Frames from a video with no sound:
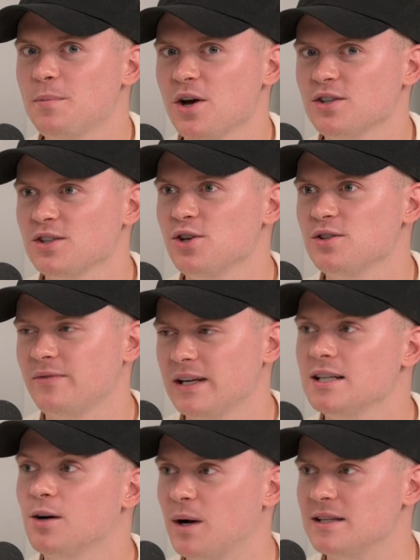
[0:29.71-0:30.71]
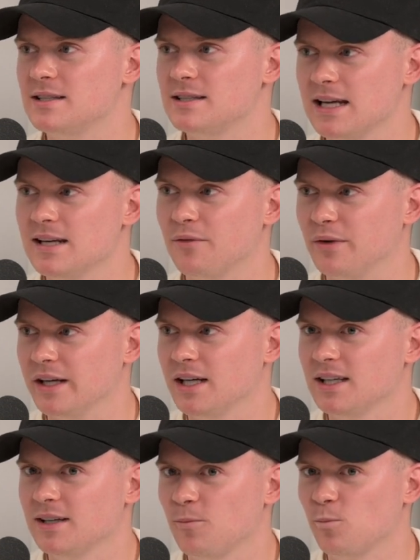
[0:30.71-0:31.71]
person whose video I'd seen of
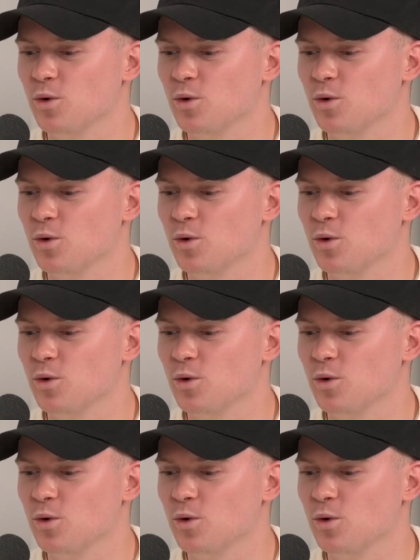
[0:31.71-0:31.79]
it